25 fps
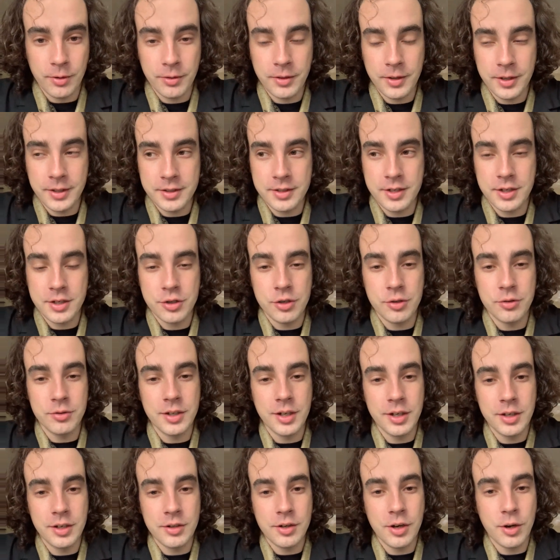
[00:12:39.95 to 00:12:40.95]
Things that you
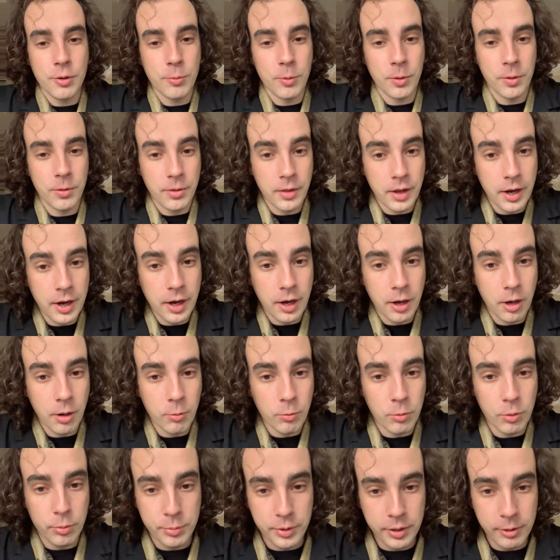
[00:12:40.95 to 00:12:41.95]
didn't know were there
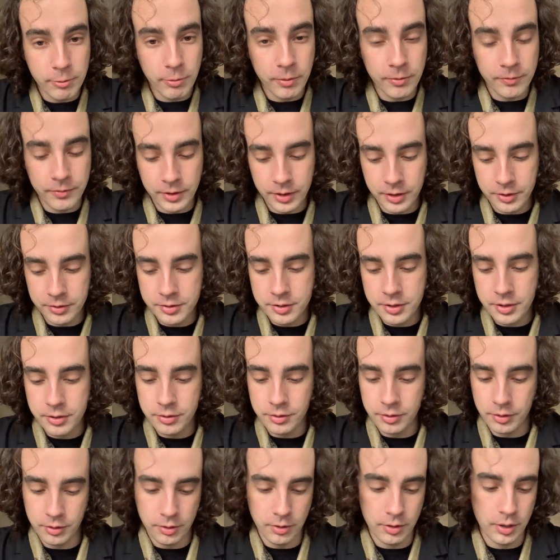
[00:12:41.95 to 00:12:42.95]
will be revealed to
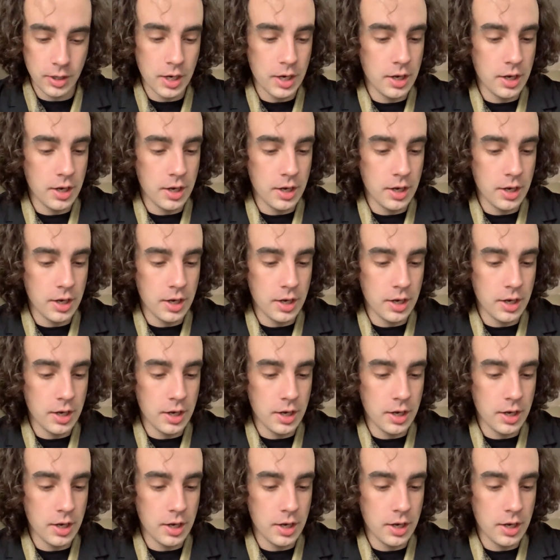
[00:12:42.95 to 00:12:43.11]
you.